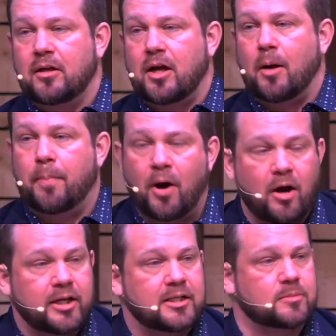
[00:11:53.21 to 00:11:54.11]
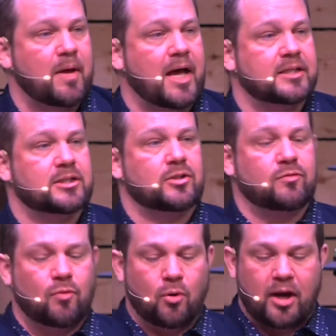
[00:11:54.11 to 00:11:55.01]
upon his master
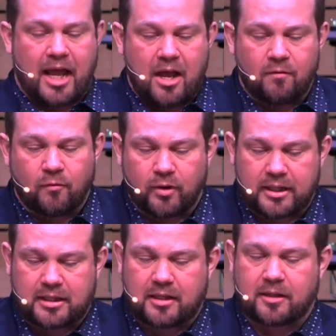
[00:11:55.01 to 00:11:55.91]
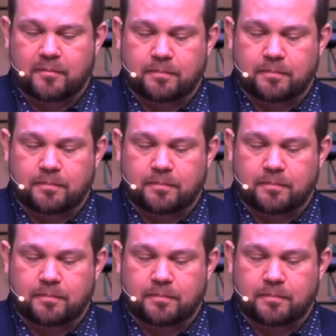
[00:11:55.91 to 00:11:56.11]
for everything.